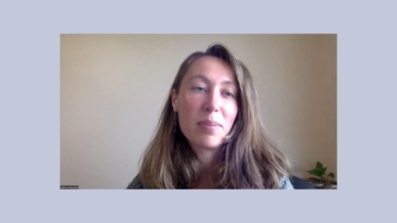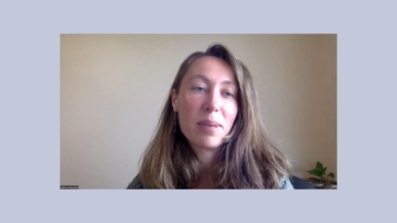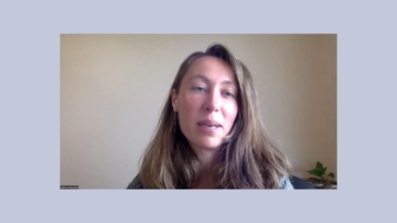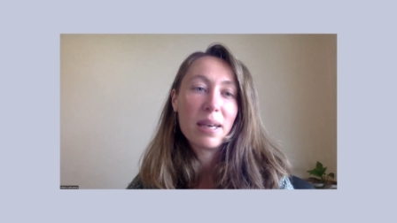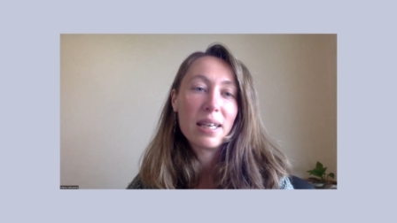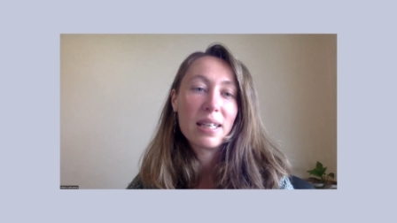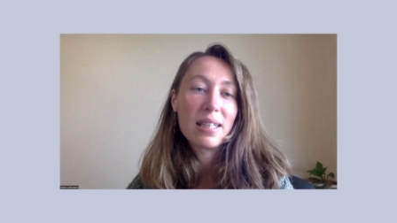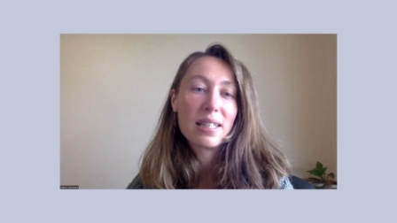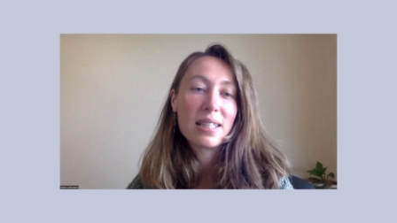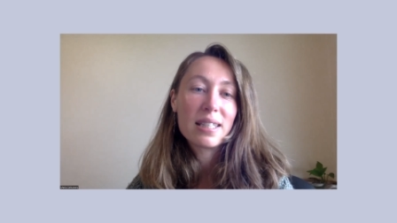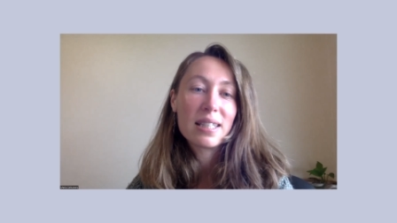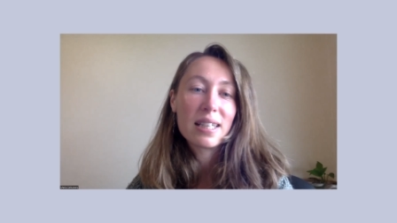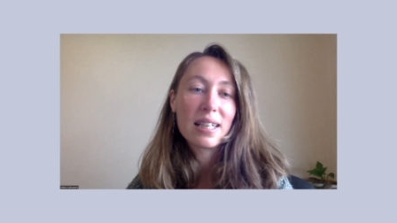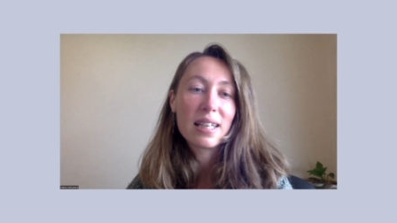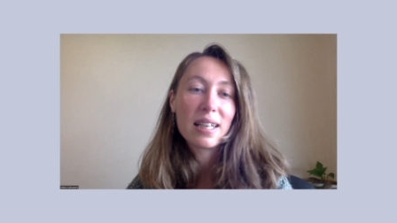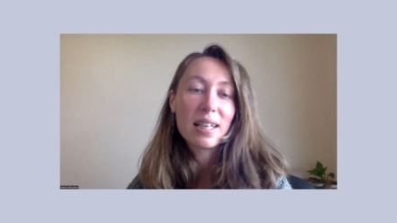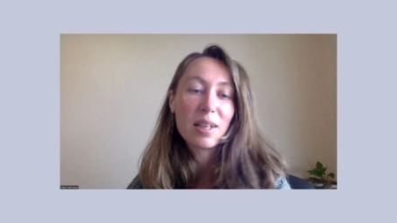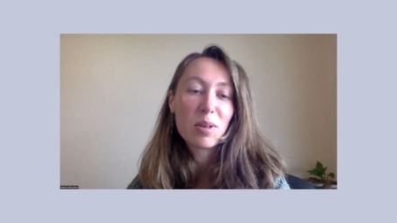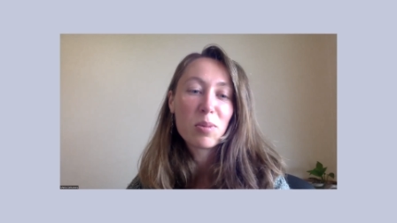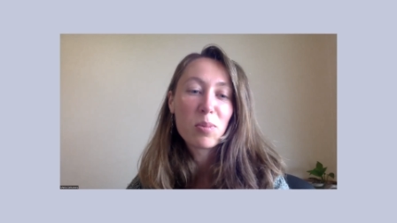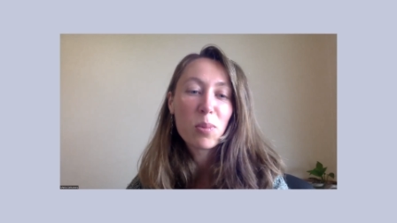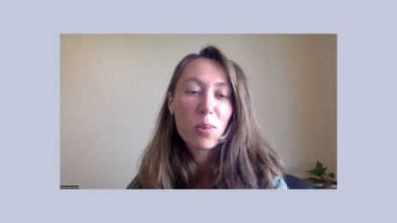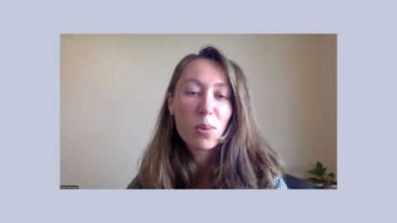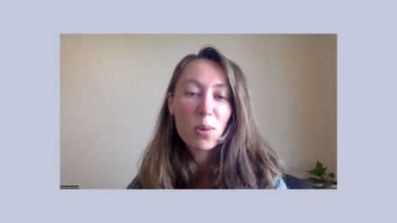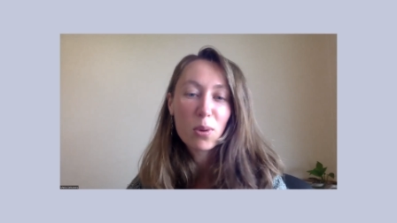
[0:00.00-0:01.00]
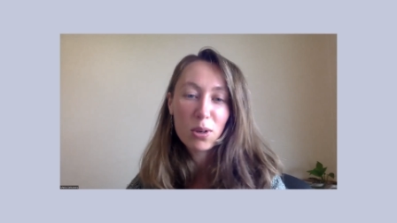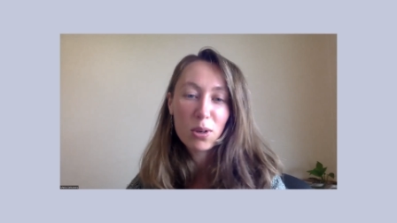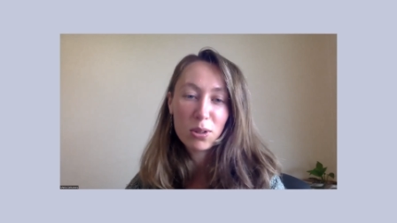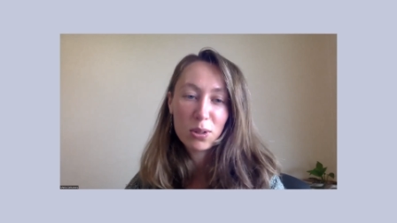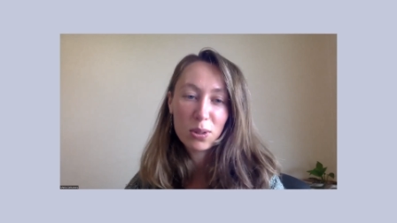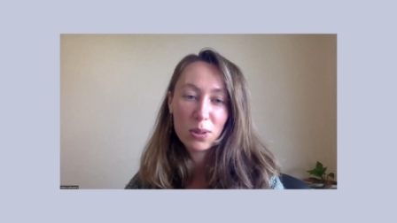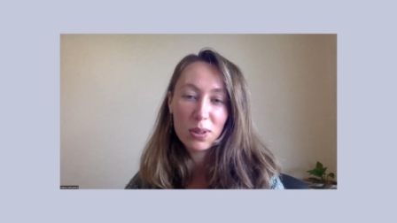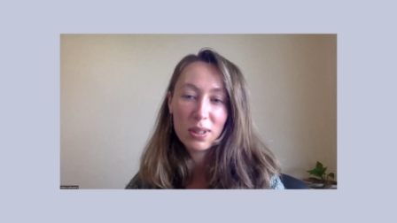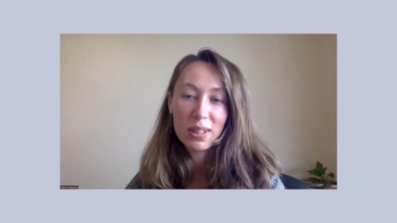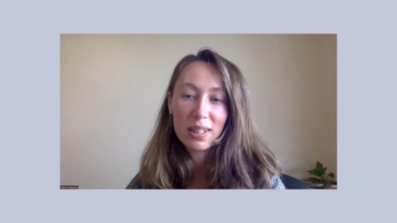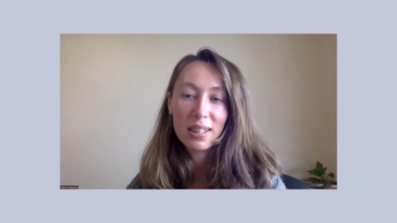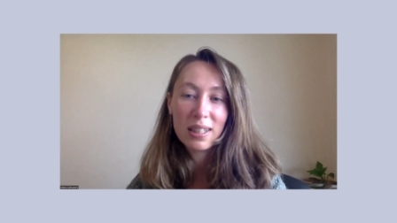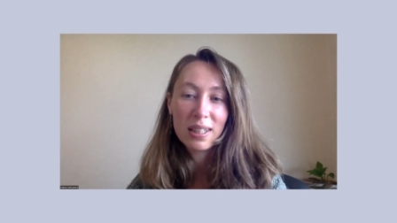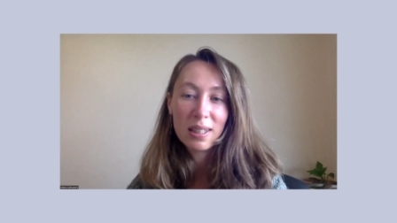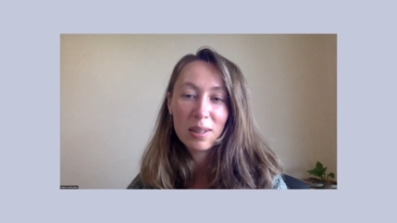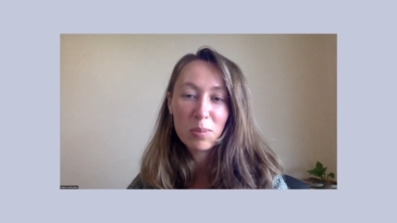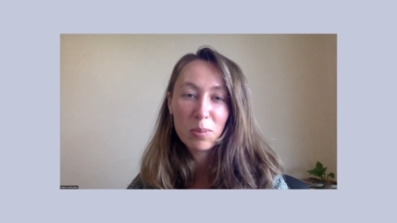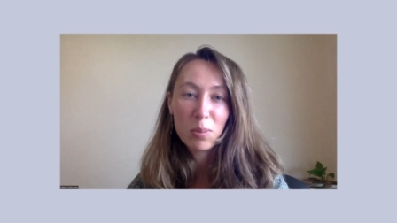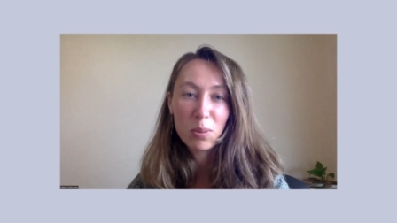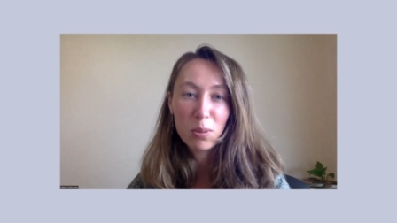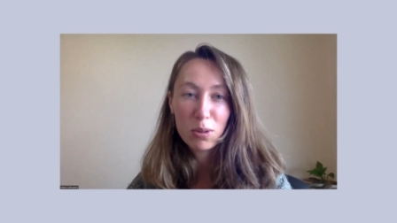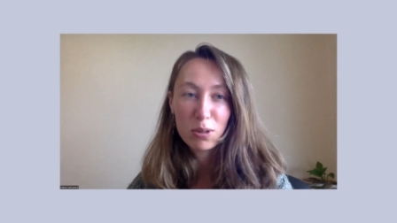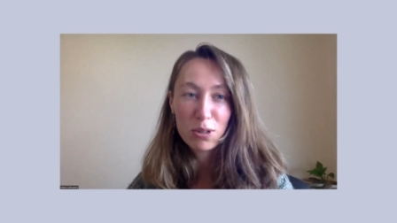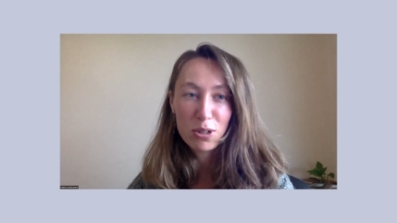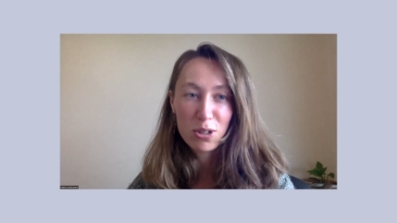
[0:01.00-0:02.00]
based in Porto, in
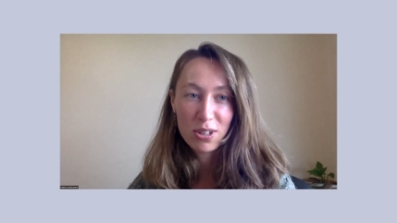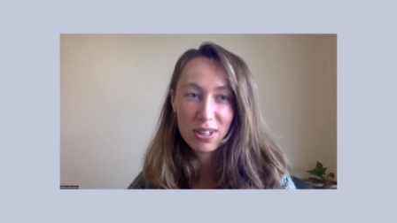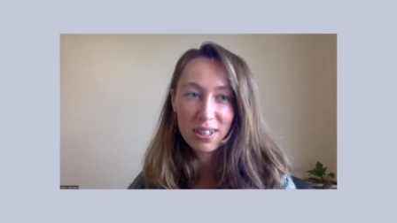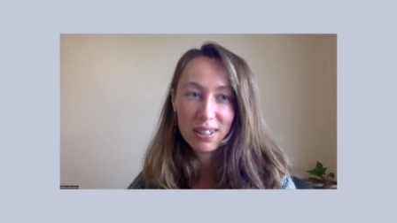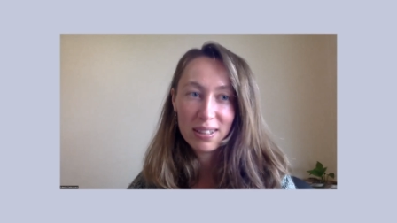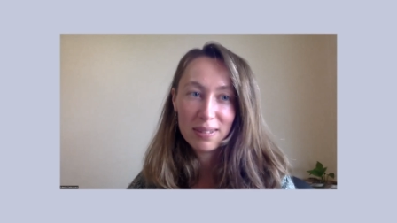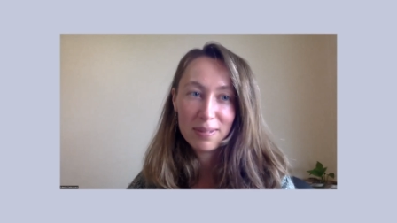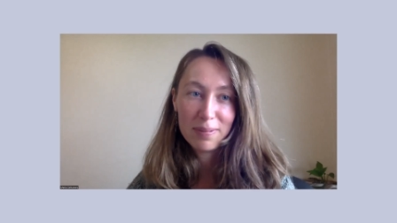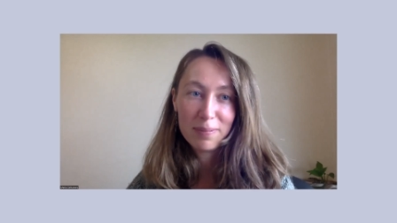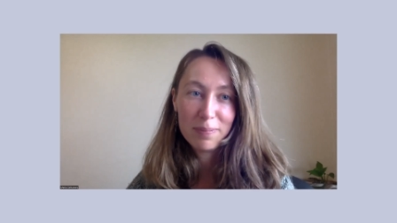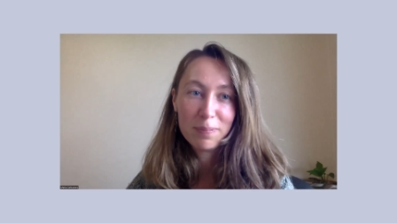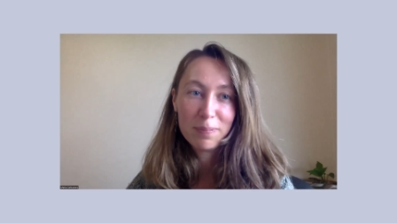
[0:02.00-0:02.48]
Portugal.